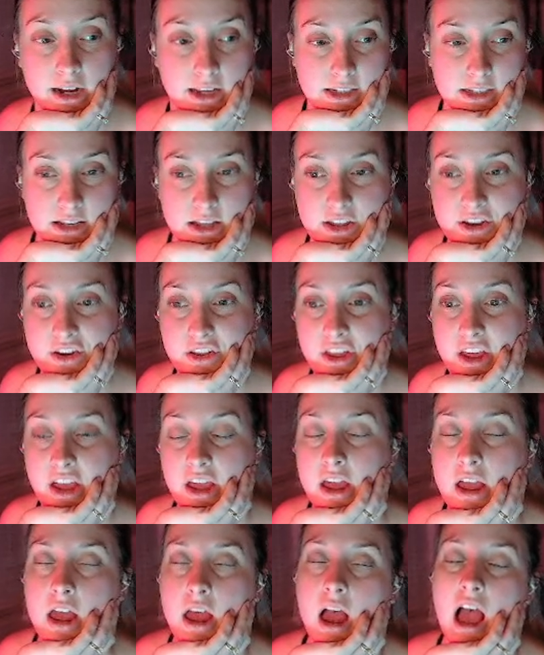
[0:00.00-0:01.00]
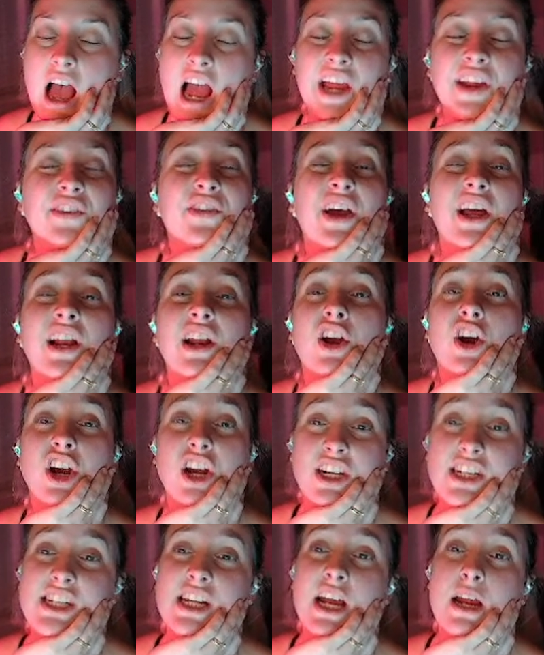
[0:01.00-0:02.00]
is clearly, I have had a
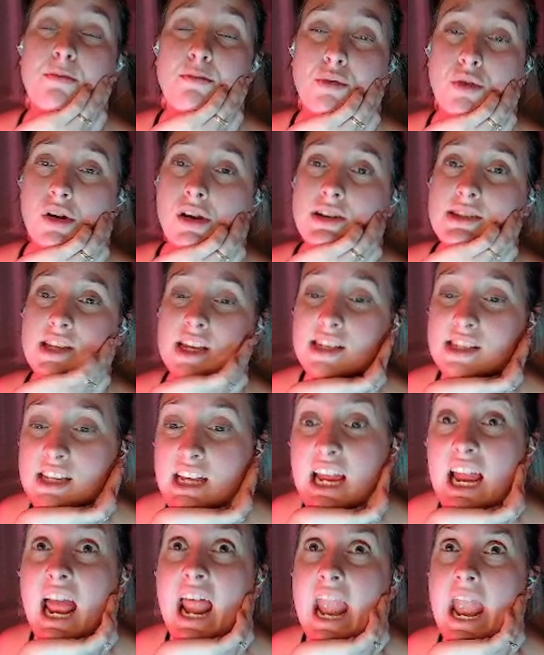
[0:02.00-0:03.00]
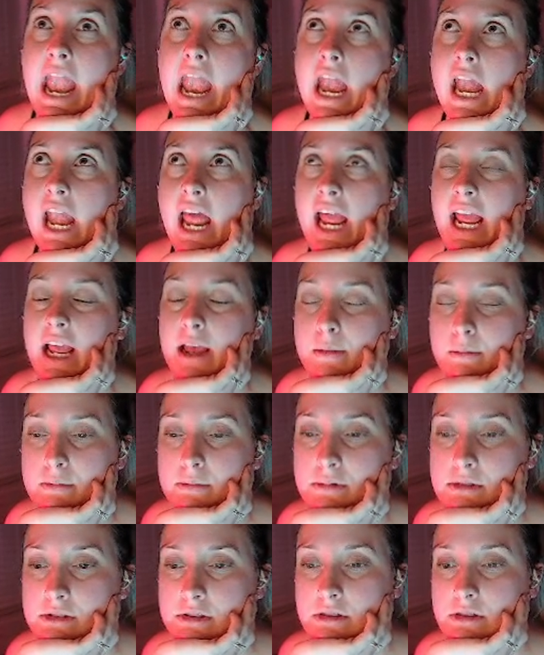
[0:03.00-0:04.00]
hard time processing
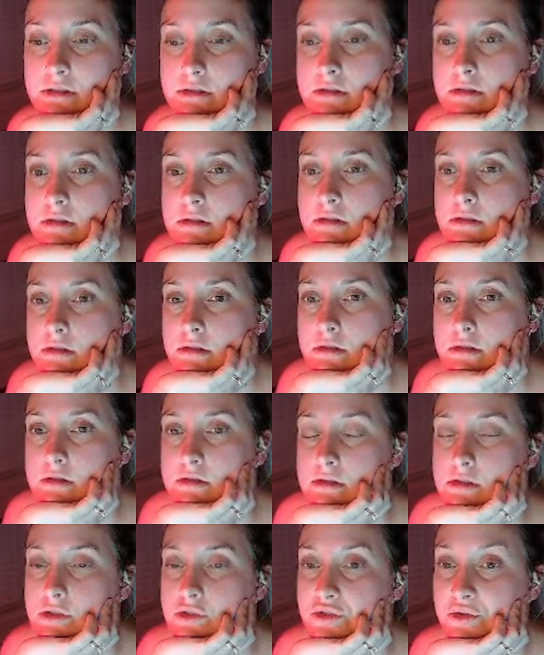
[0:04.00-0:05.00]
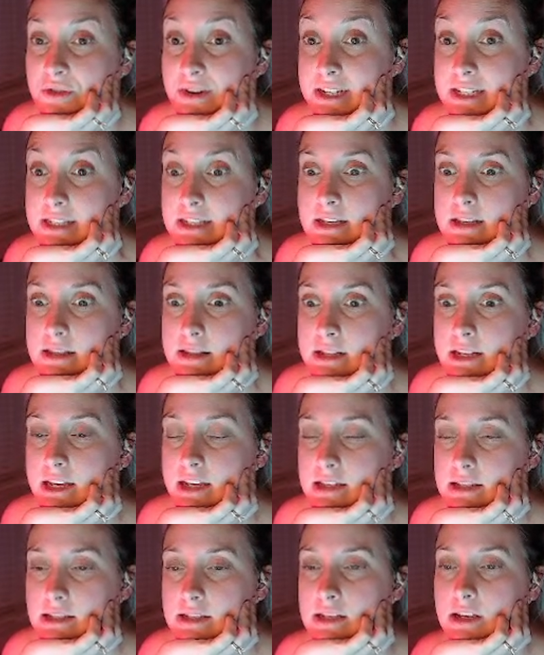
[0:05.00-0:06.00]
names
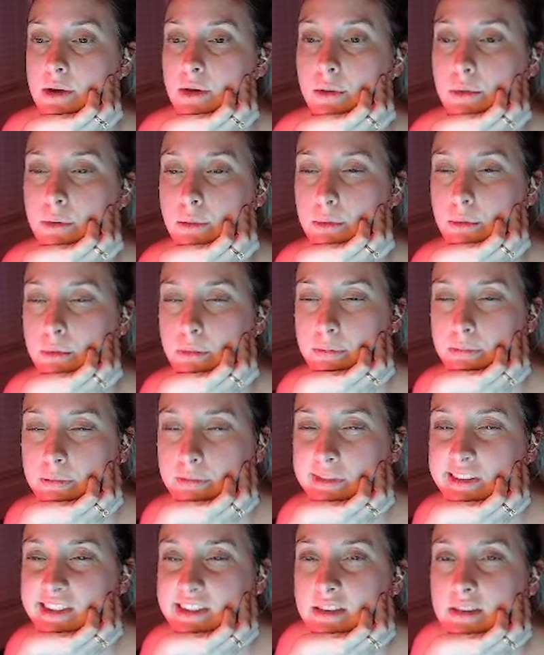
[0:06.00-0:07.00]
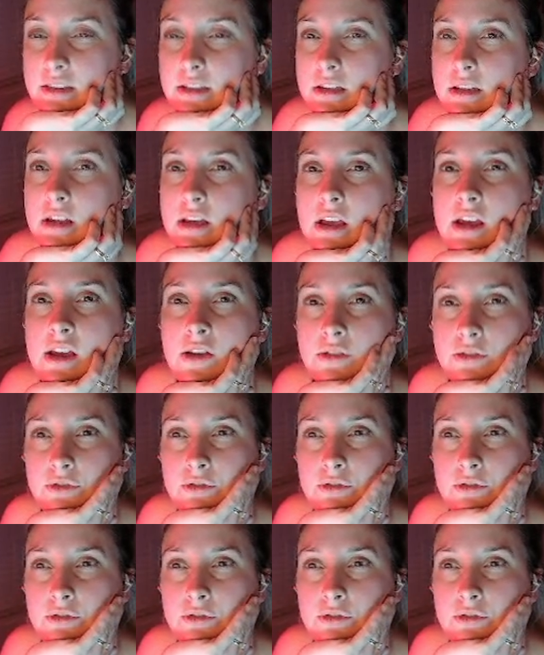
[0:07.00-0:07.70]
recently. So if